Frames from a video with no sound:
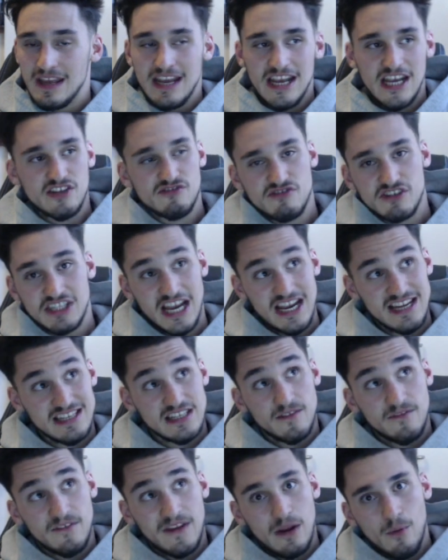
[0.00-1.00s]
It's
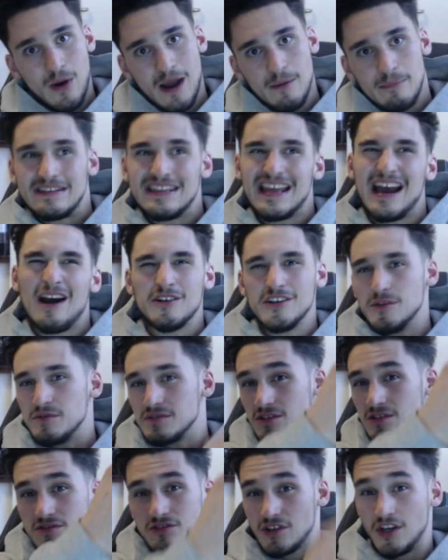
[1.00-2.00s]
rejected the VWAP, and now I know it's
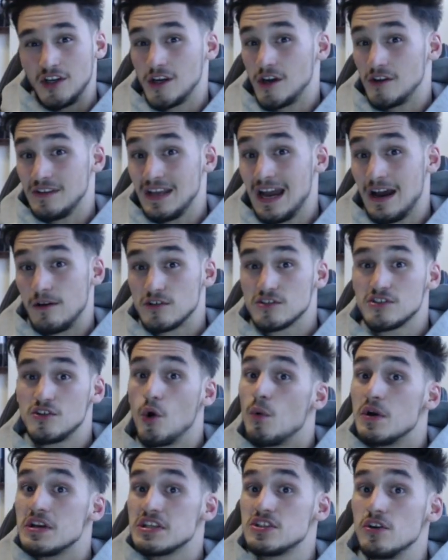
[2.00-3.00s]
just going to go down, because it
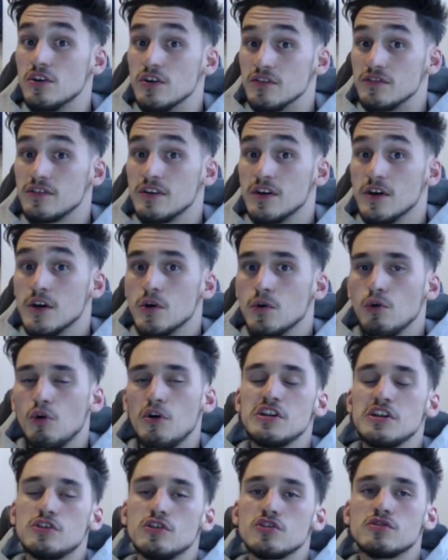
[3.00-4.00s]
always does.
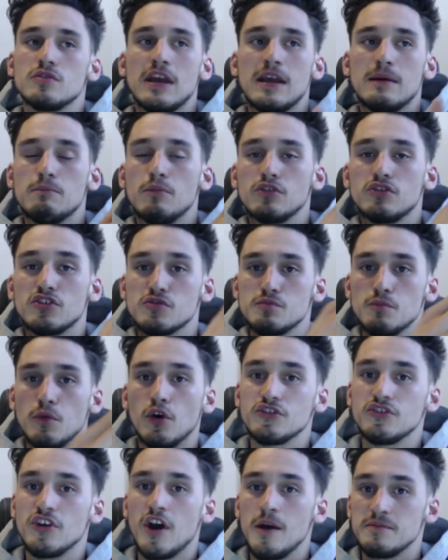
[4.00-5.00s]
Or it does
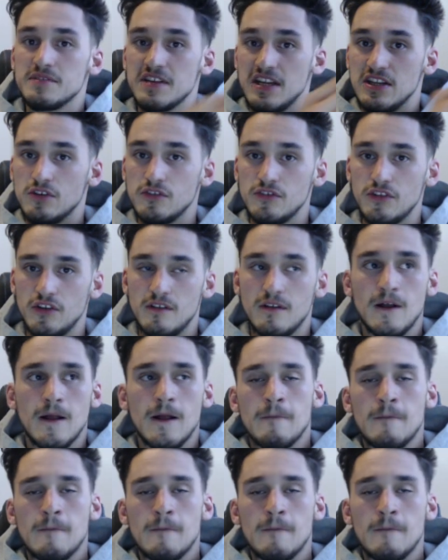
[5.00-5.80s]
more times than it doesn't.